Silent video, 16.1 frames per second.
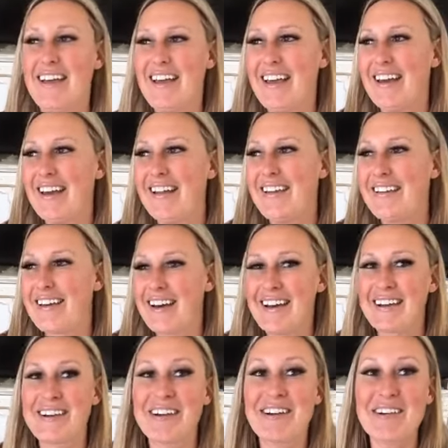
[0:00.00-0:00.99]
And
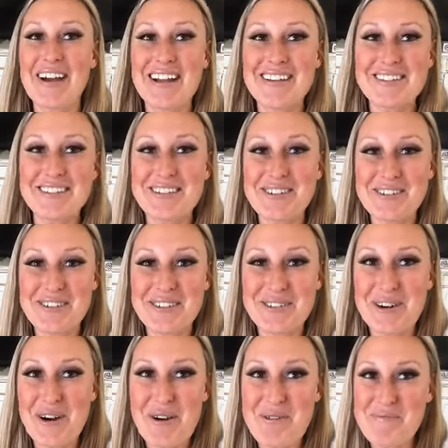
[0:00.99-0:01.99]
uh, congrats on your new
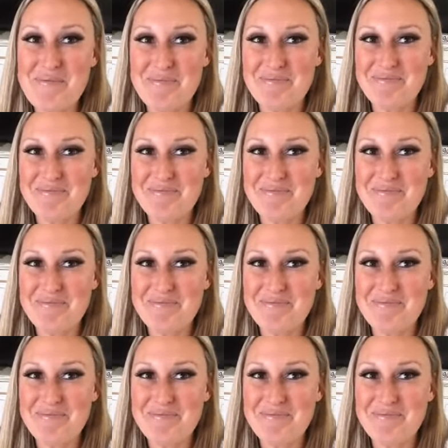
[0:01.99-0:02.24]
home.